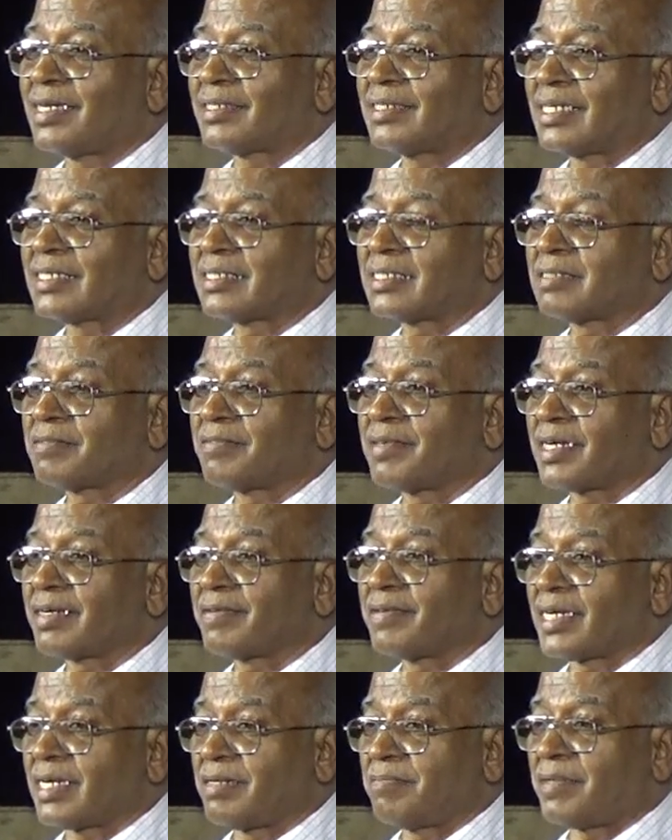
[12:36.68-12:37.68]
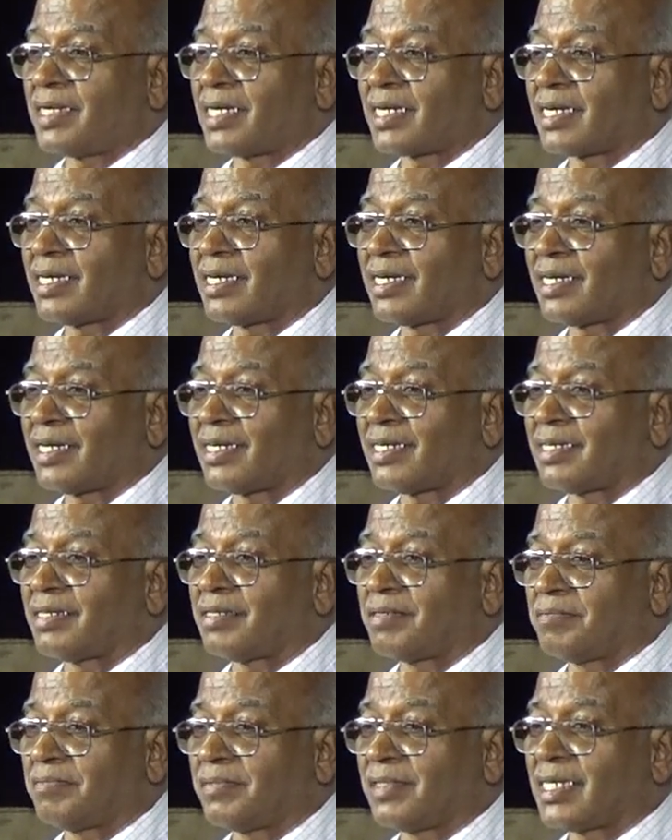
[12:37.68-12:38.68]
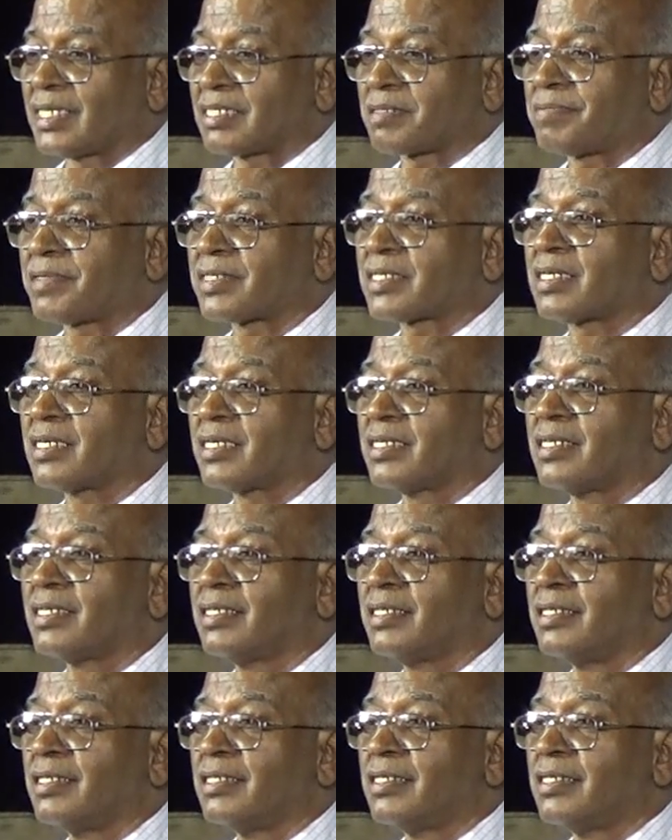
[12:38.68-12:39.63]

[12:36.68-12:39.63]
This is very, very important, especially